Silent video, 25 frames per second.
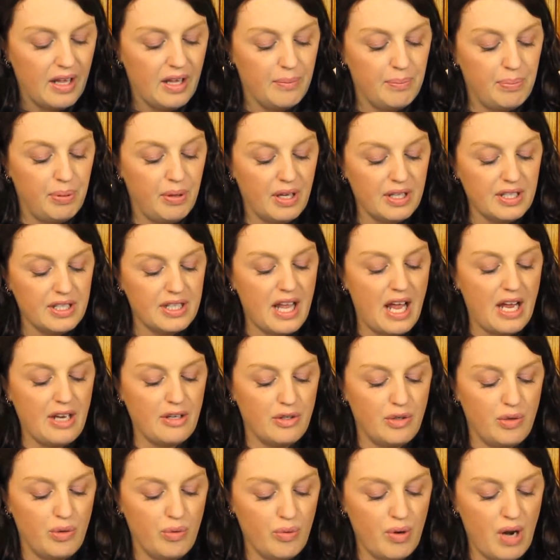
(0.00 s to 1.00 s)
plus that
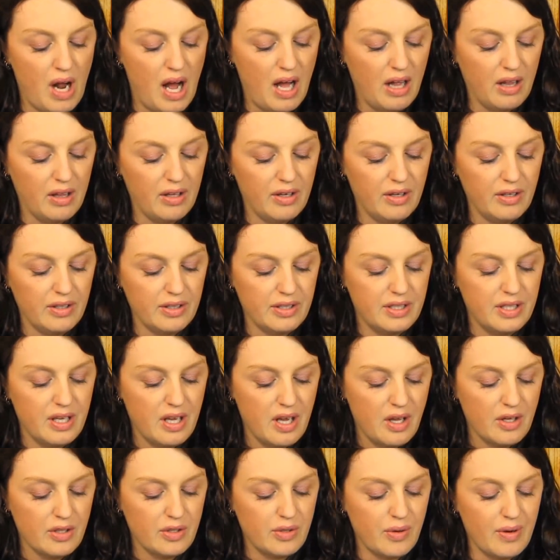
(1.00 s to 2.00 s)
$2.
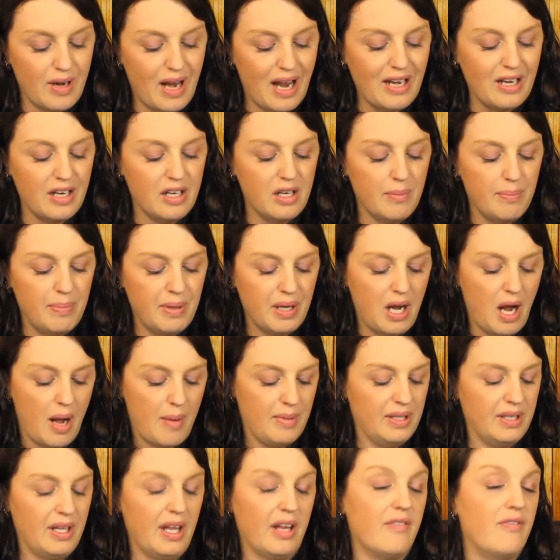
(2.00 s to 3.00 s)
So it ended up
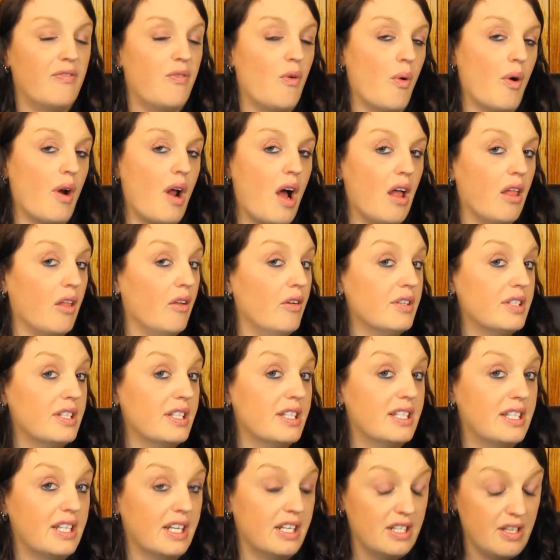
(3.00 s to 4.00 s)
becoming like
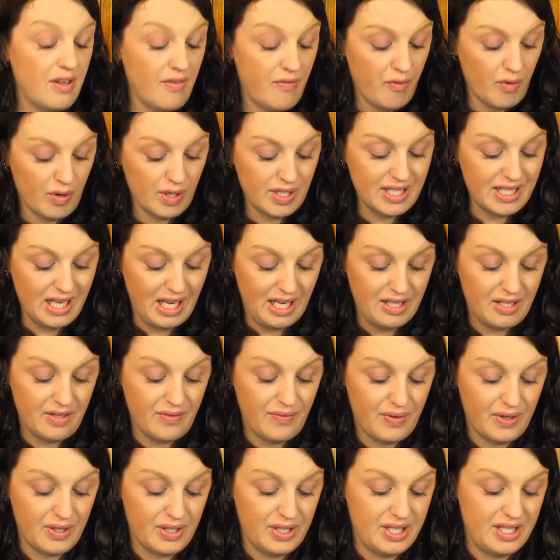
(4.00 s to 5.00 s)
$4.64 for,
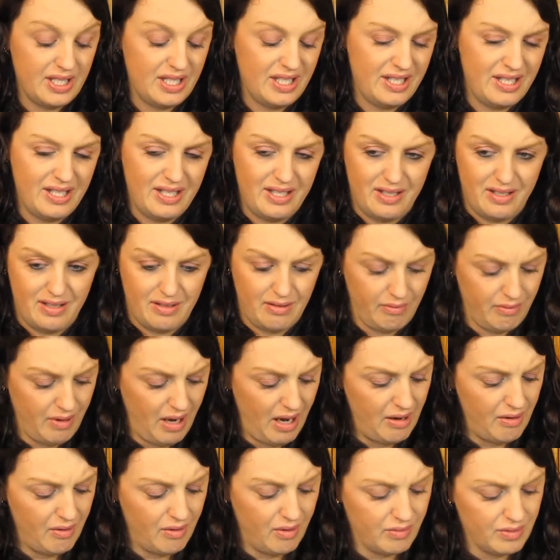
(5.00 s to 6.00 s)
so
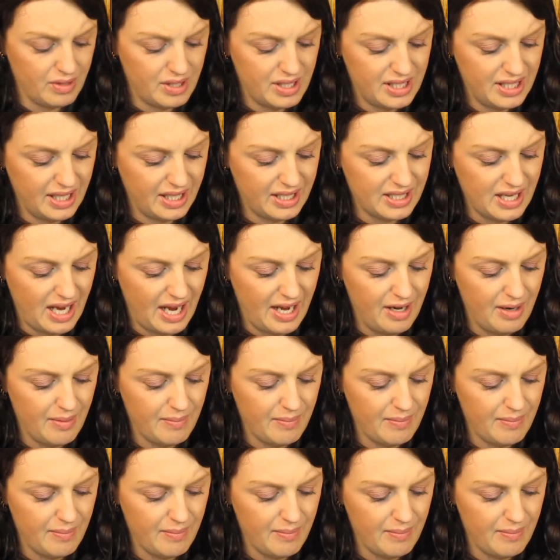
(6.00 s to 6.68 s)
I don't know, 7